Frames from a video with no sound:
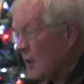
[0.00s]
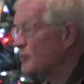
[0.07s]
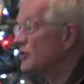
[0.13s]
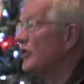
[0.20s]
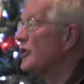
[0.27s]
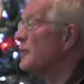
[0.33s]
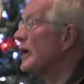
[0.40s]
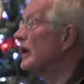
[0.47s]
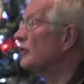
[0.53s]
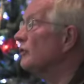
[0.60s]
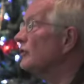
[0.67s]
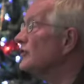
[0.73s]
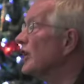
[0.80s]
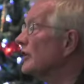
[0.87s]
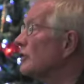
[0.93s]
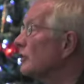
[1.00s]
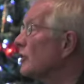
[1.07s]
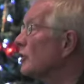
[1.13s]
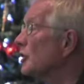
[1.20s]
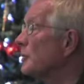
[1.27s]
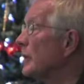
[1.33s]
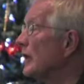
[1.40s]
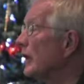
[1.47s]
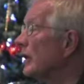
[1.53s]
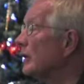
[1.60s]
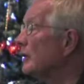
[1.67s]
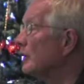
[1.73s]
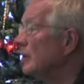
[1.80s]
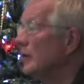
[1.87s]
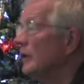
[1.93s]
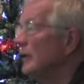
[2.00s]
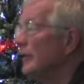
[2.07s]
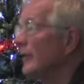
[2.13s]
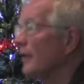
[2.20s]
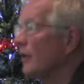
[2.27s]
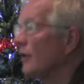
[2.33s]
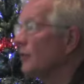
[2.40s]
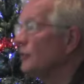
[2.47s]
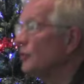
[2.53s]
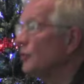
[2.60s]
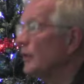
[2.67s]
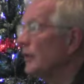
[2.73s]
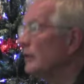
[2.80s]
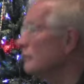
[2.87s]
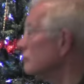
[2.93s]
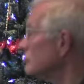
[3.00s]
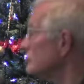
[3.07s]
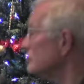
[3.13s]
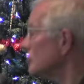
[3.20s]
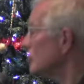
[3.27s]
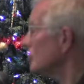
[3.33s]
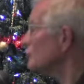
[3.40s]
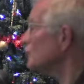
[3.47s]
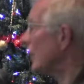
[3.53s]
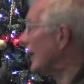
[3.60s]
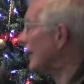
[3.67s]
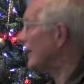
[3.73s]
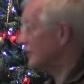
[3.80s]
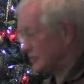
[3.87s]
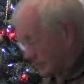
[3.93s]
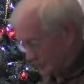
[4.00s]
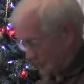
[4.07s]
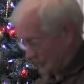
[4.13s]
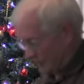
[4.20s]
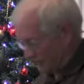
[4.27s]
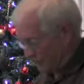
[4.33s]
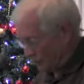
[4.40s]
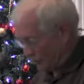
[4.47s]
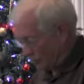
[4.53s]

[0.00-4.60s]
Was on the medical and technical committee, you know, doing trainings and stuff for